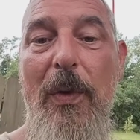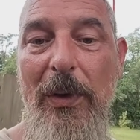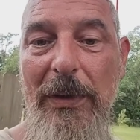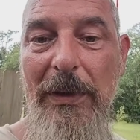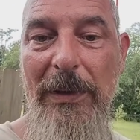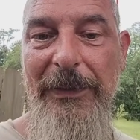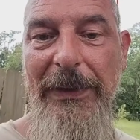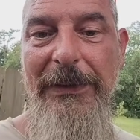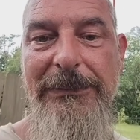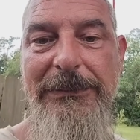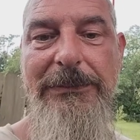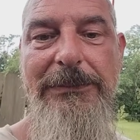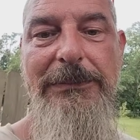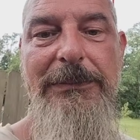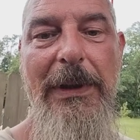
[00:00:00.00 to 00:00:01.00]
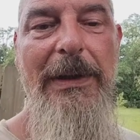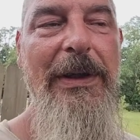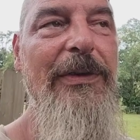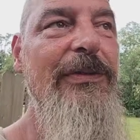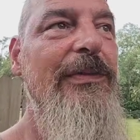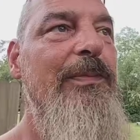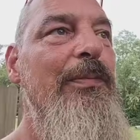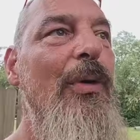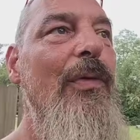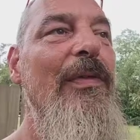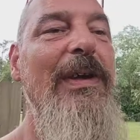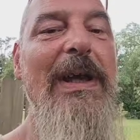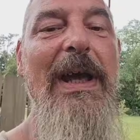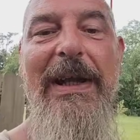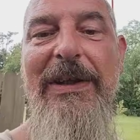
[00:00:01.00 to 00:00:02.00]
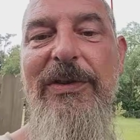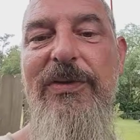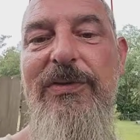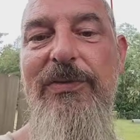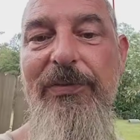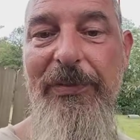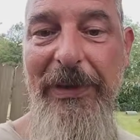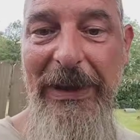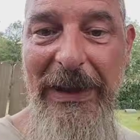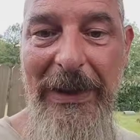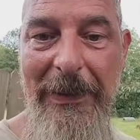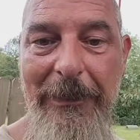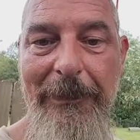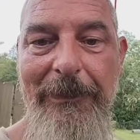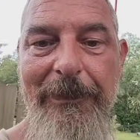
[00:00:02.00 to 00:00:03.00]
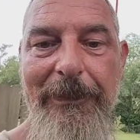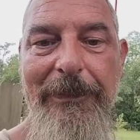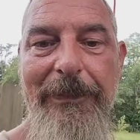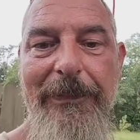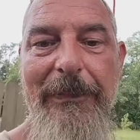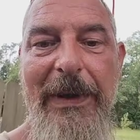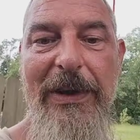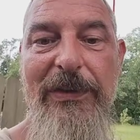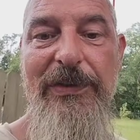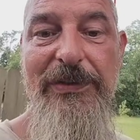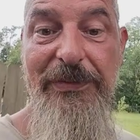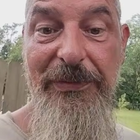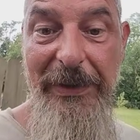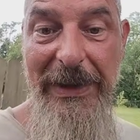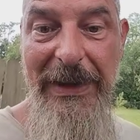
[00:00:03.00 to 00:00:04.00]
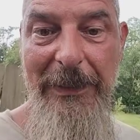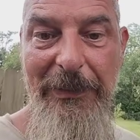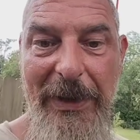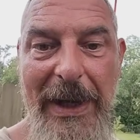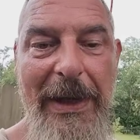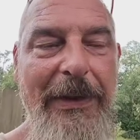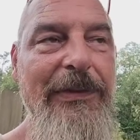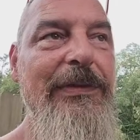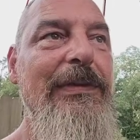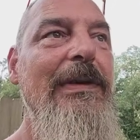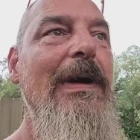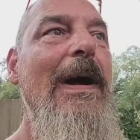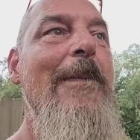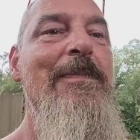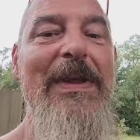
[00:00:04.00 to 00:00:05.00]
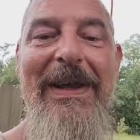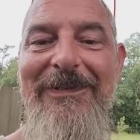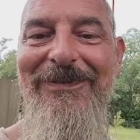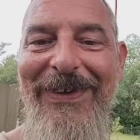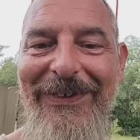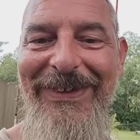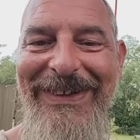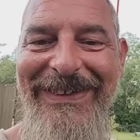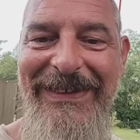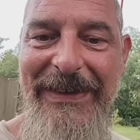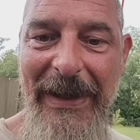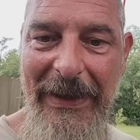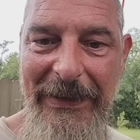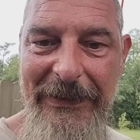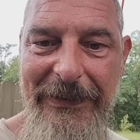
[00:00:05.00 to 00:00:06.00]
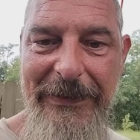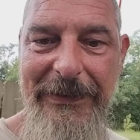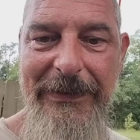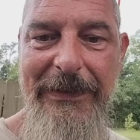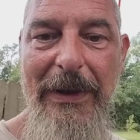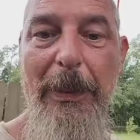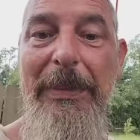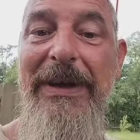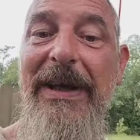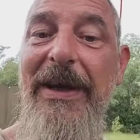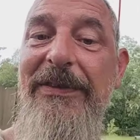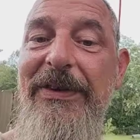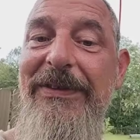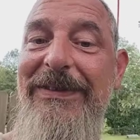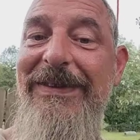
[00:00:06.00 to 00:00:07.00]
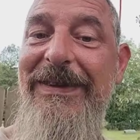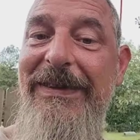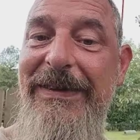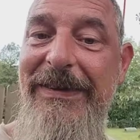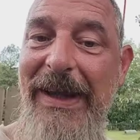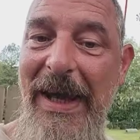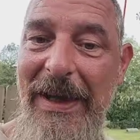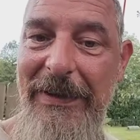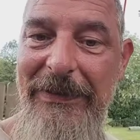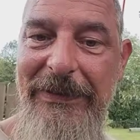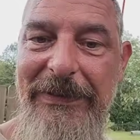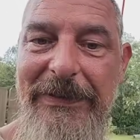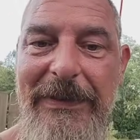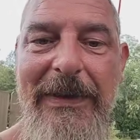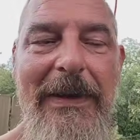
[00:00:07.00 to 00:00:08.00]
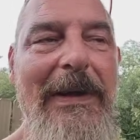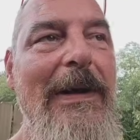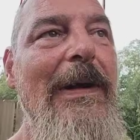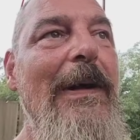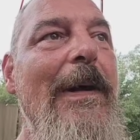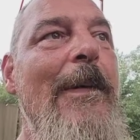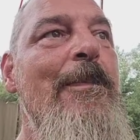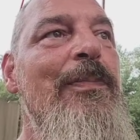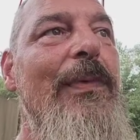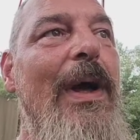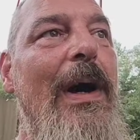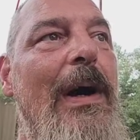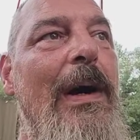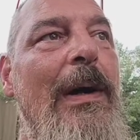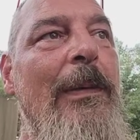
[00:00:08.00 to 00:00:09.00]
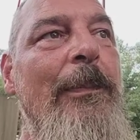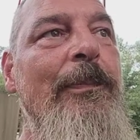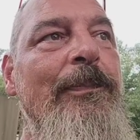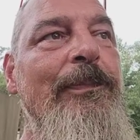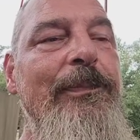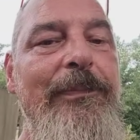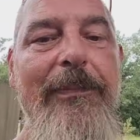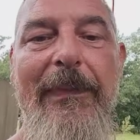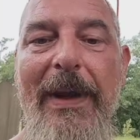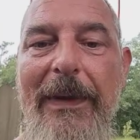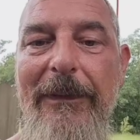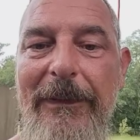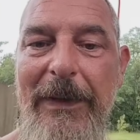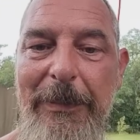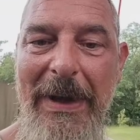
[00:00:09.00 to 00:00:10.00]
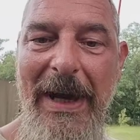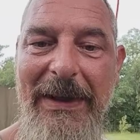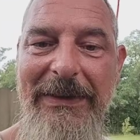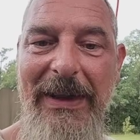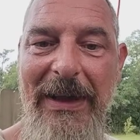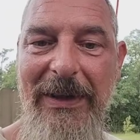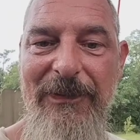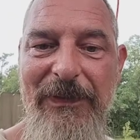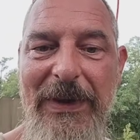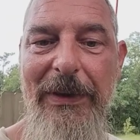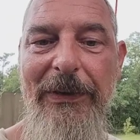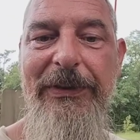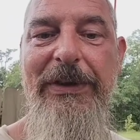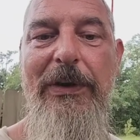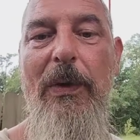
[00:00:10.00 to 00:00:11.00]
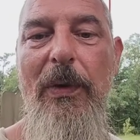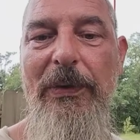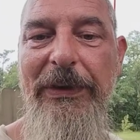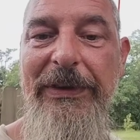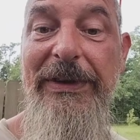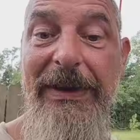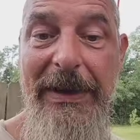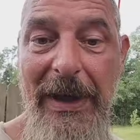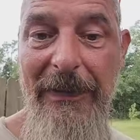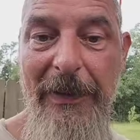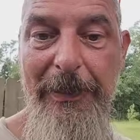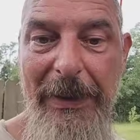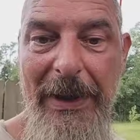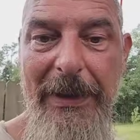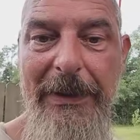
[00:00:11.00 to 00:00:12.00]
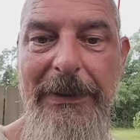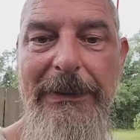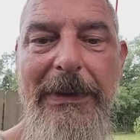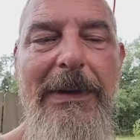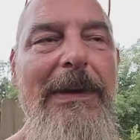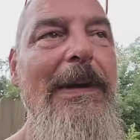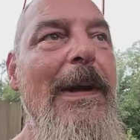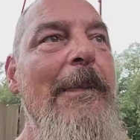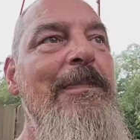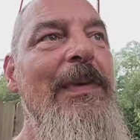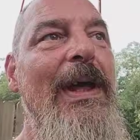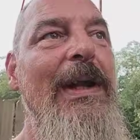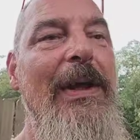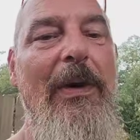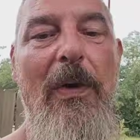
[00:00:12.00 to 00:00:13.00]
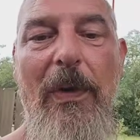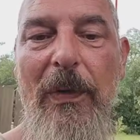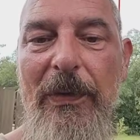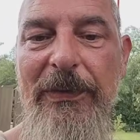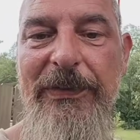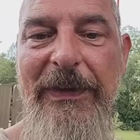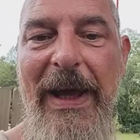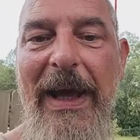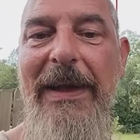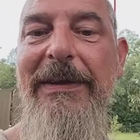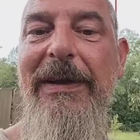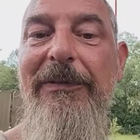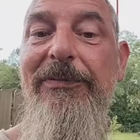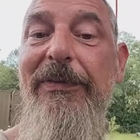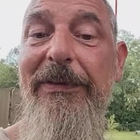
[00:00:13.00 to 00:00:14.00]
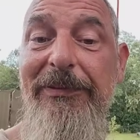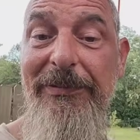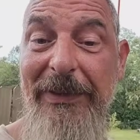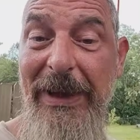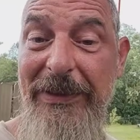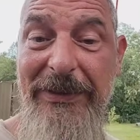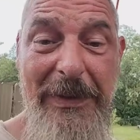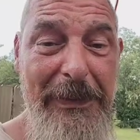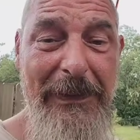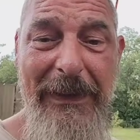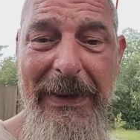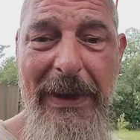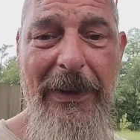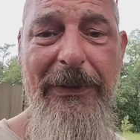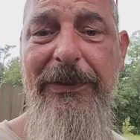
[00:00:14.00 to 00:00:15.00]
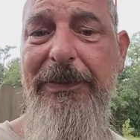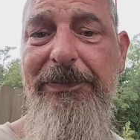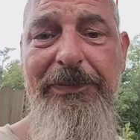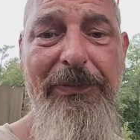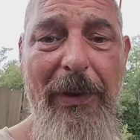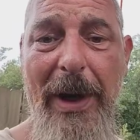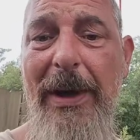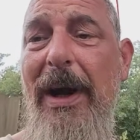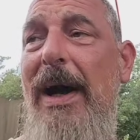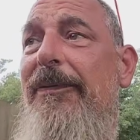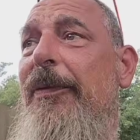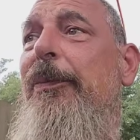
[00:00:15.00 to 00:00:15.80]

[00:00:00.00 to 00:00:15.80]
of it is moving at extreme rates and very dense. And because it's dense, the magnetic field can hold it together better. And it holds that, and it lets everything else run off and